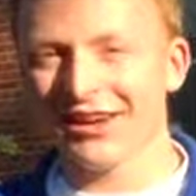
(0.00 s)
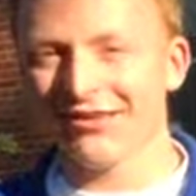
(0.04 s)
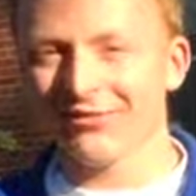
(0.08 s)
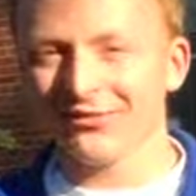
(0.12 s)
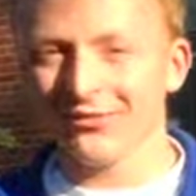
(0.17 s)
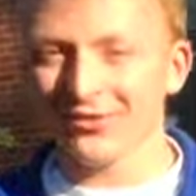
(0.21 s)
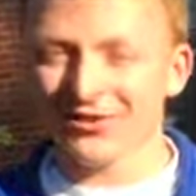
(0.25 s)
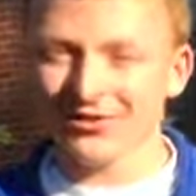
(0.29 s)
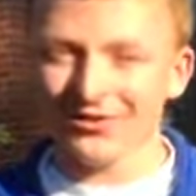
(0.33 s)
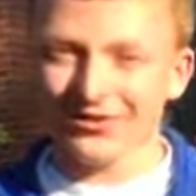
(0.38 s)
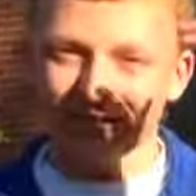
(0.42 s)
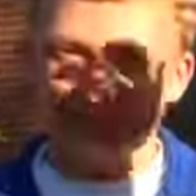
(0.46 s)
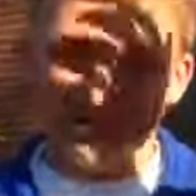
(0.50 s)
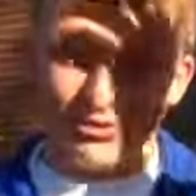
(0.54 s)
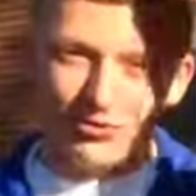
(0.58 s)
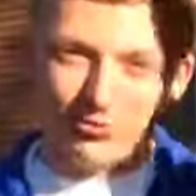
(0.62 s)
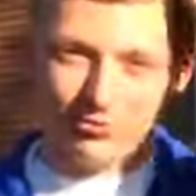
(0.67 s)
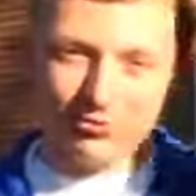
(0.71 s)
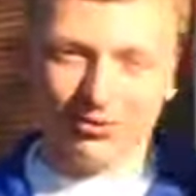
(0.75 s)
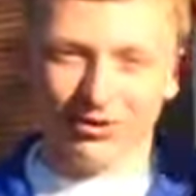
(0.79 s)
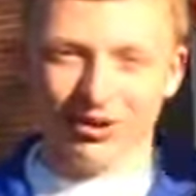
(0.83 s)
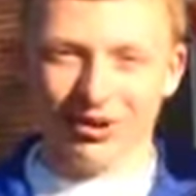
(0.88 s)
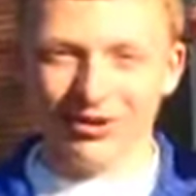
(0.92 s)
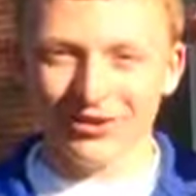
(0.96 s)
with his old
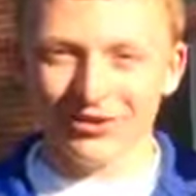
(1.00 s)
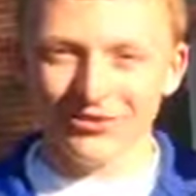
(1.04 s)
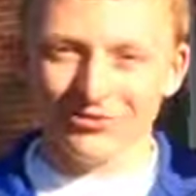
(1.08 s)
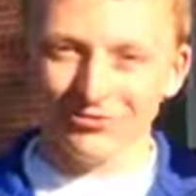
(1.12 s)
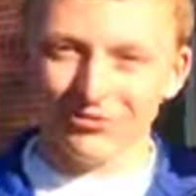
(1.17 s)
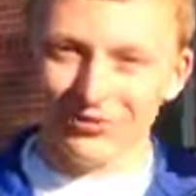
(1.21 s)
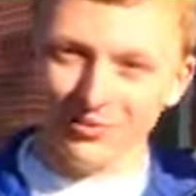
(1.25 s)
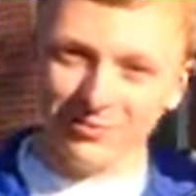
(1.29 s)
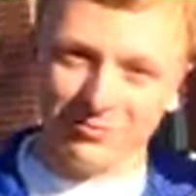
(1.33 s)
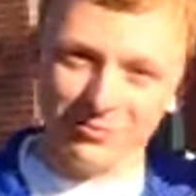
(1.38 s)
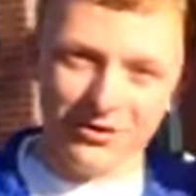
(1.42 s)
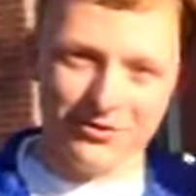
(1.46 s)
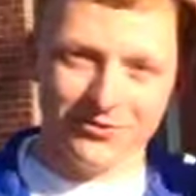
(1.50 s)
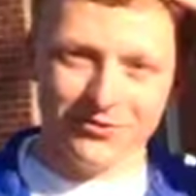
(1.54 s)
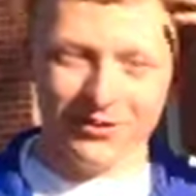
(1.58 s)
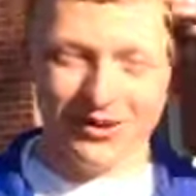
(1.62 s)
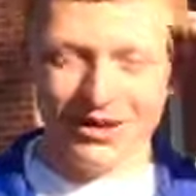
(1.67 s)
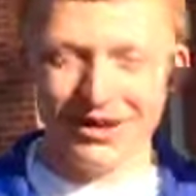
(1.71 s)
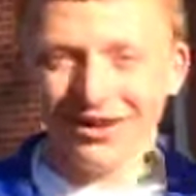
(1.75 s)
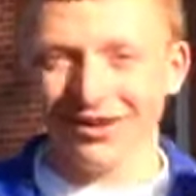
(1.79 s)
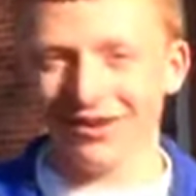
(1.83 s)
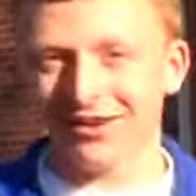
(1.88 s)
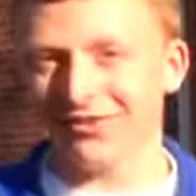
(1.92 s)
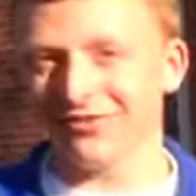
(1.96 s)
blonde flip over
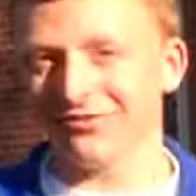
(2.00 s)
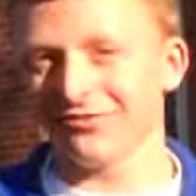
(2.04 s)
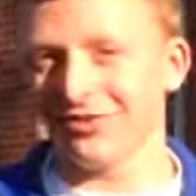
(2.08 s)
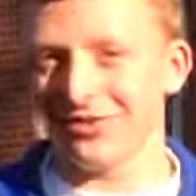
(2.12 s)
hair.